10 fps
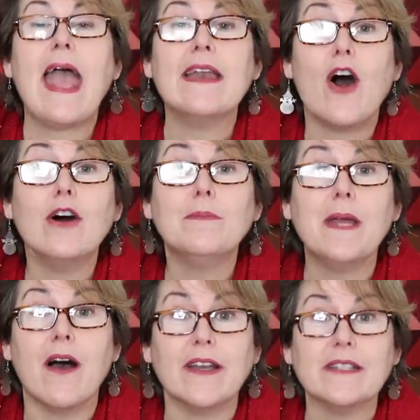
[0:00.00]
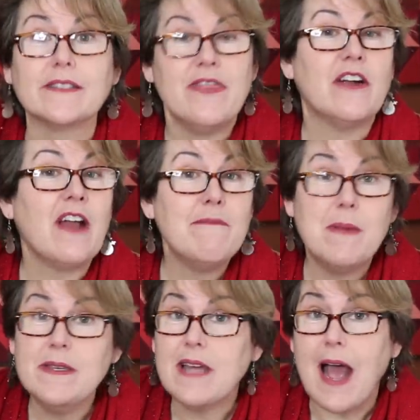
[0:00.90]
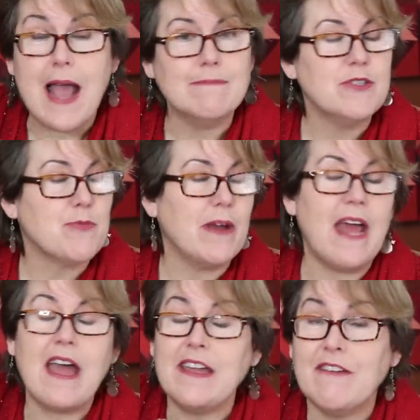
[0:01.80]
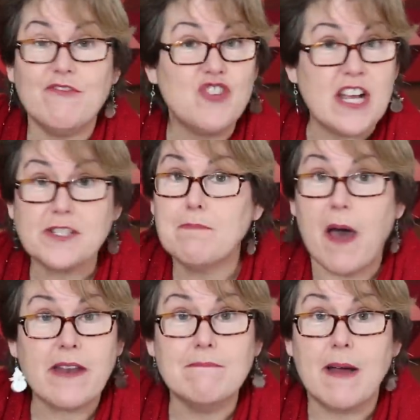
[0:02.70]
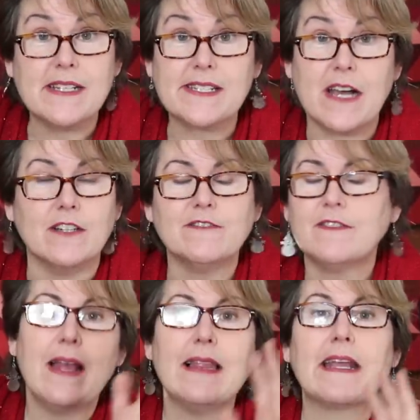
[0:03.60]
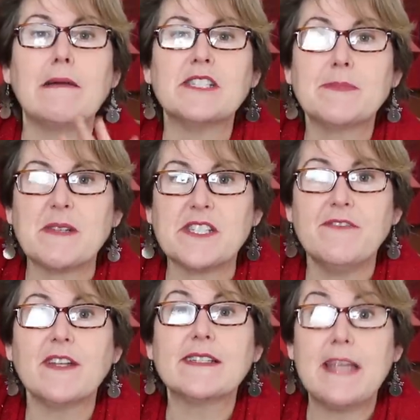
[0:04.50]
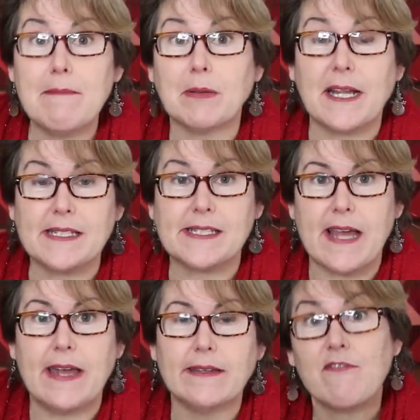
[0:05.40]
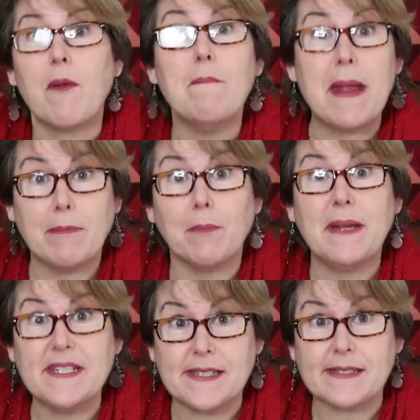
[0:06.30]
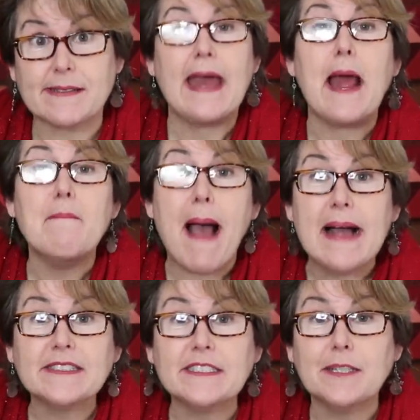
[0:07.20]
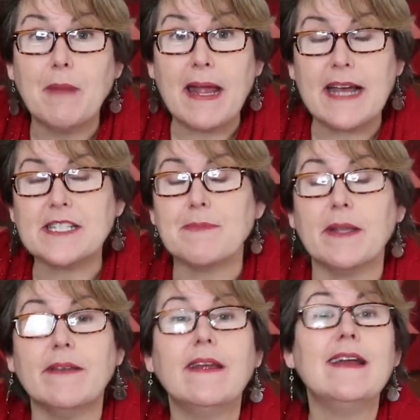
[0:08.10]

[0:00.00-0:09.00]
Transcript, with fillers: And I'll be honest, there have been times when I have just bought it myself, like a specific template set from Paper Pieces, and I passed it to my husband